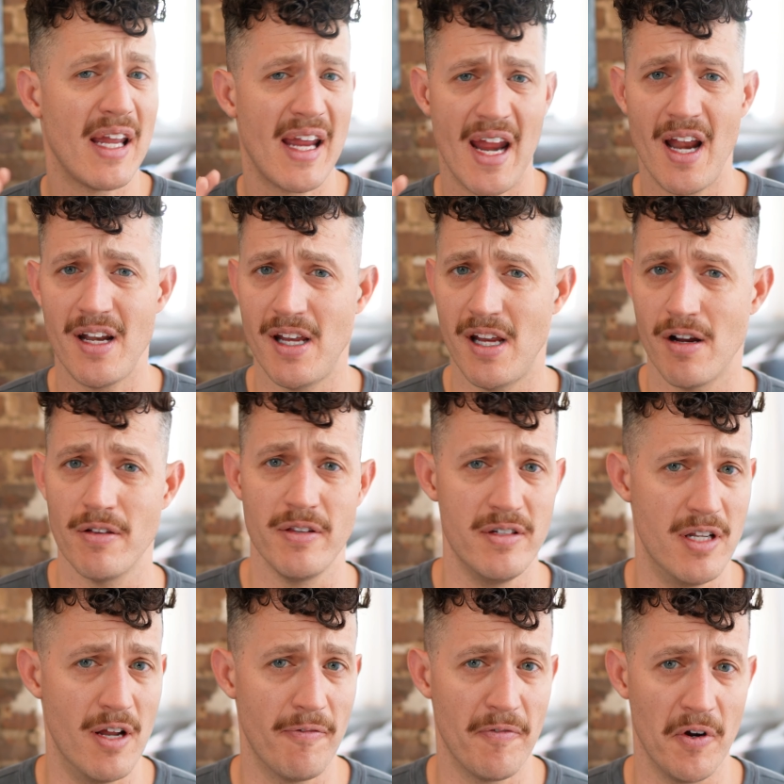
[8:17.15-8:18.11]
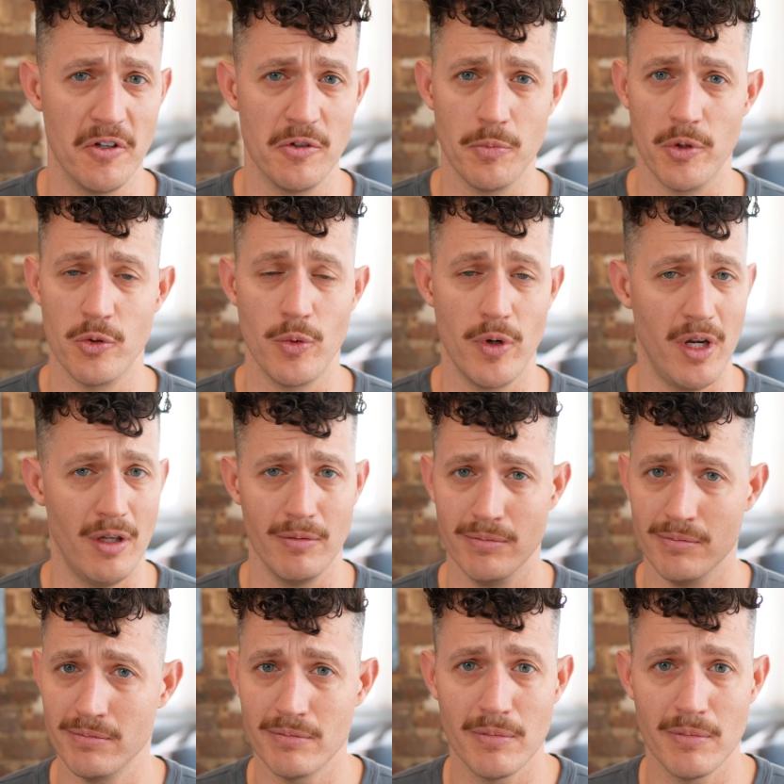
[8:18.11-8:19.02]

can't hear the difference between